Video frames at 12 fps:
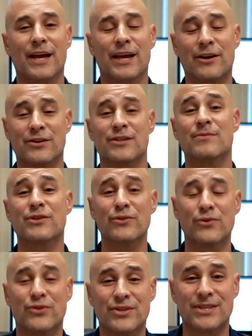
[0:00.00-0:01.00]
Here's some
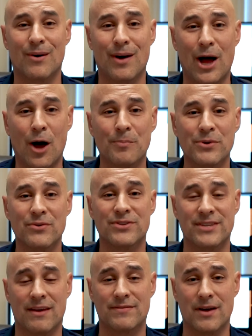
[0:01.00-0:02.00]
solutions that will help you
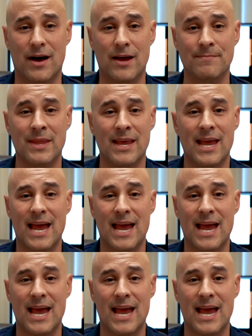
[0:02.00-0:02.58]
save time,